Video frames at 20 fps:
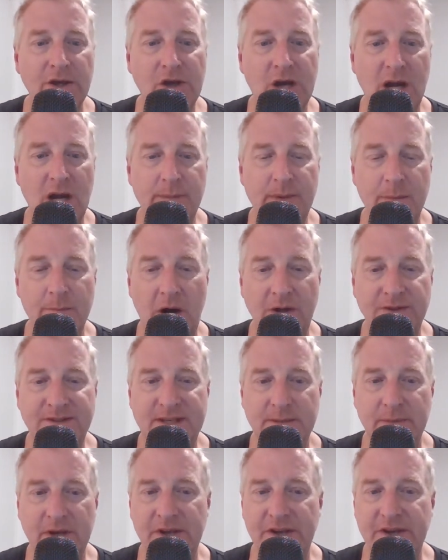You're going to be
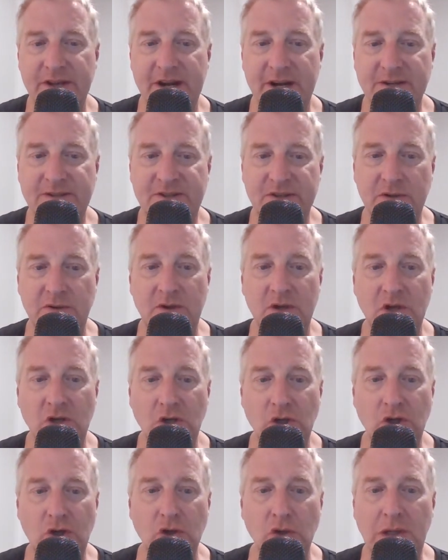multimillionaire
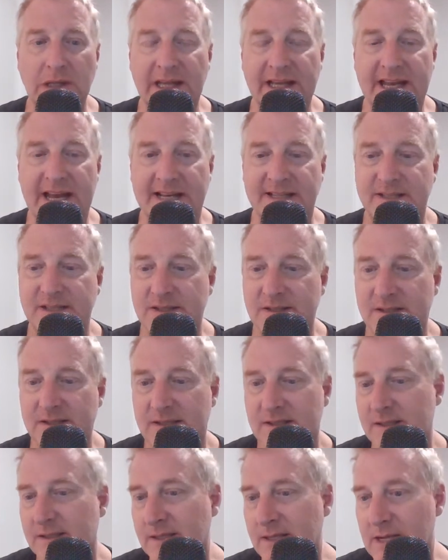soon.
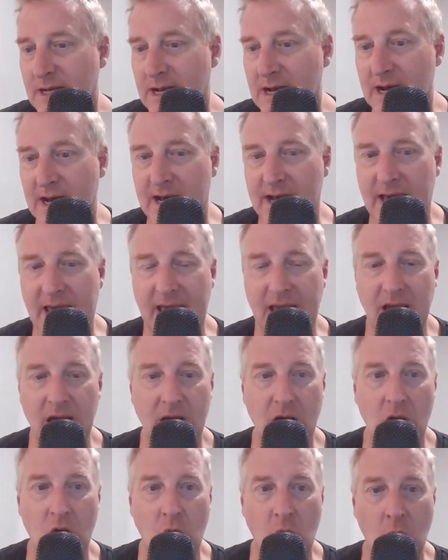Googliness. I
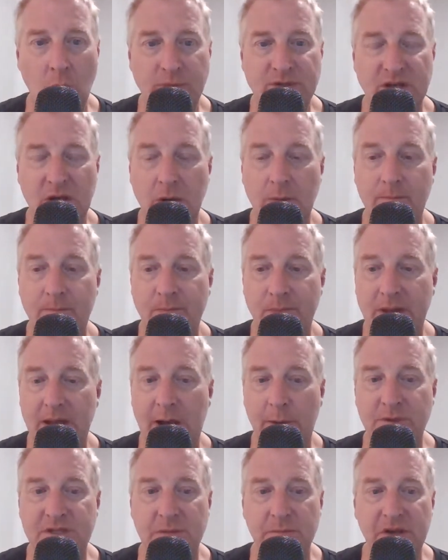hope so.
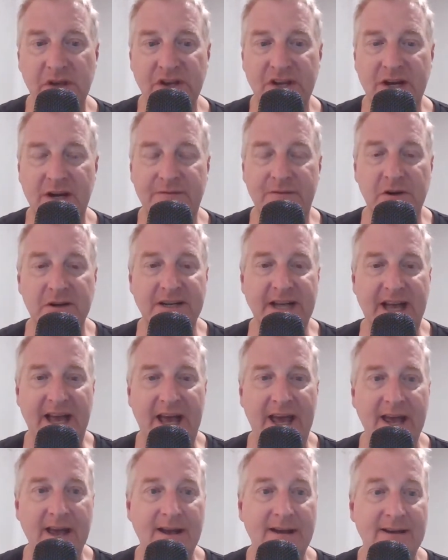I was a millionaire for a
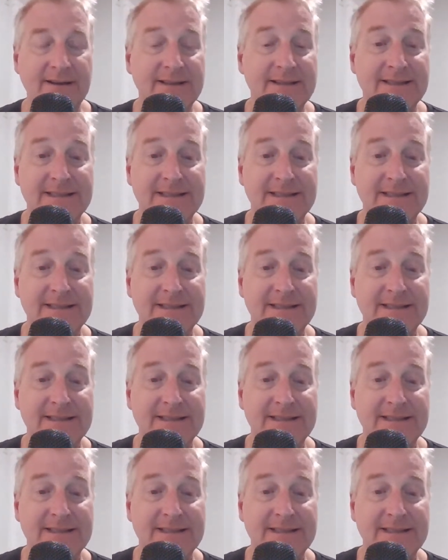day.